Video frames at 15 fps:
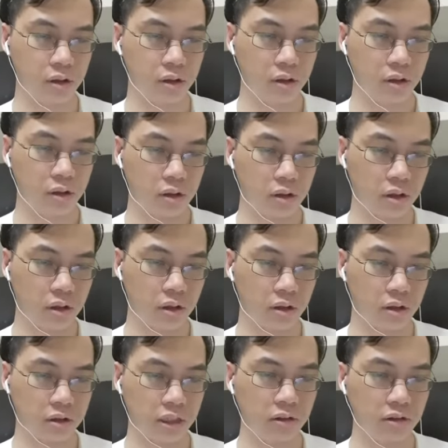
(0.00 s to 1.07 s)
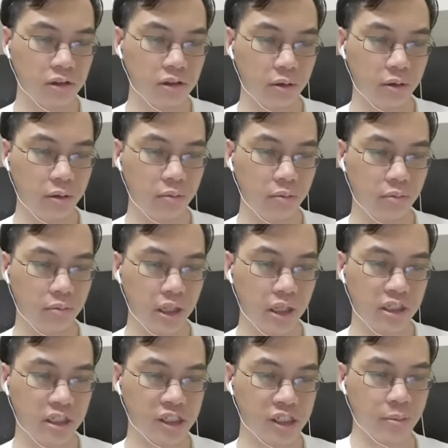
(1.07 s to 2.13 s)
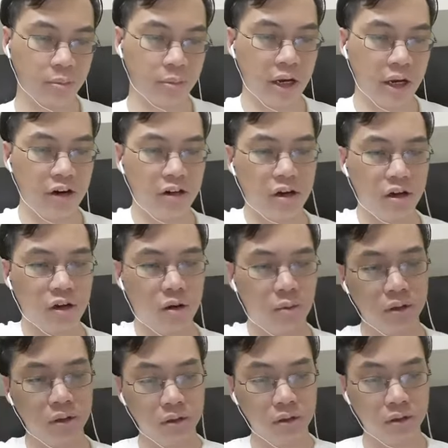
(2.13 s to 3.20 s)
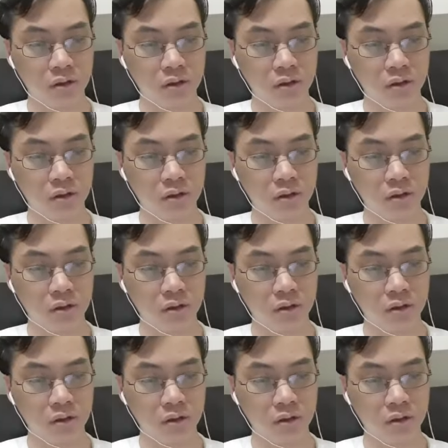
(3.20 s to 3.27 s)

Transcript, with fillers: uh, downtime managing a ship by hiring a competent,